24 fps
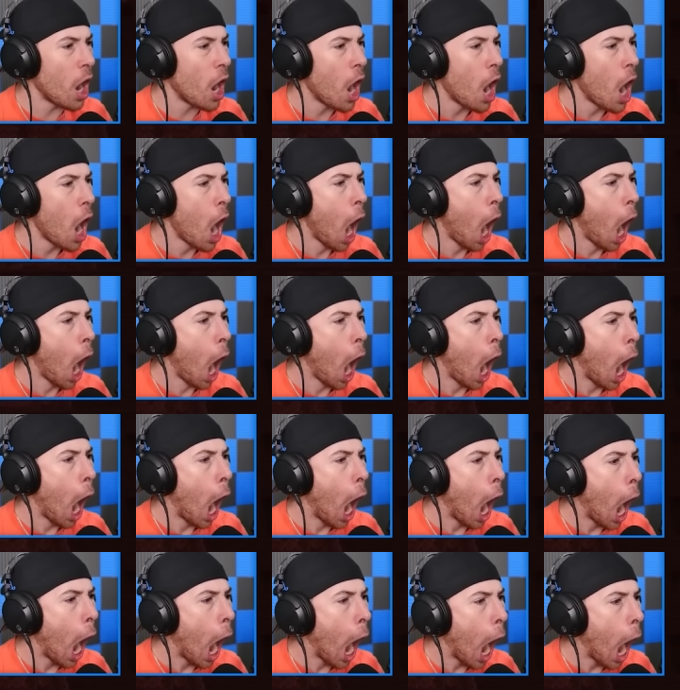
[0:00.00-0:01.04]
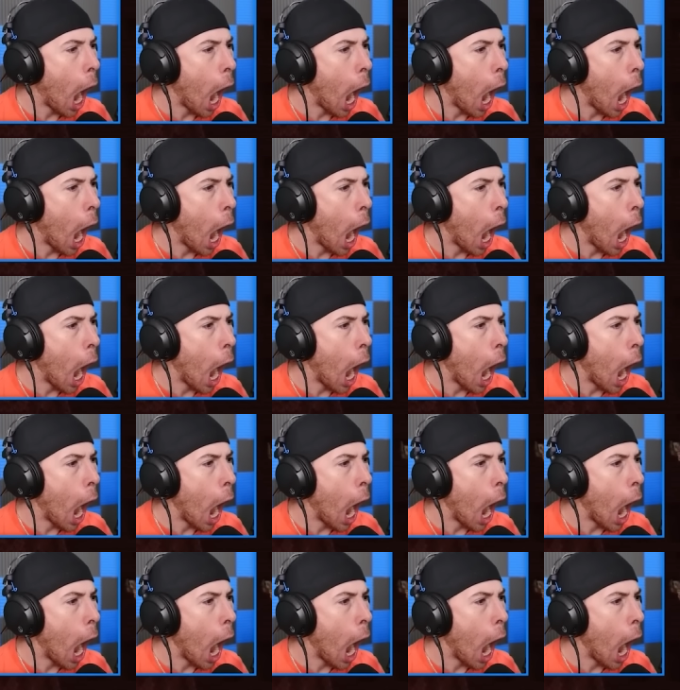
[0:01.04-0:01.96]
No one is speaking in this clip.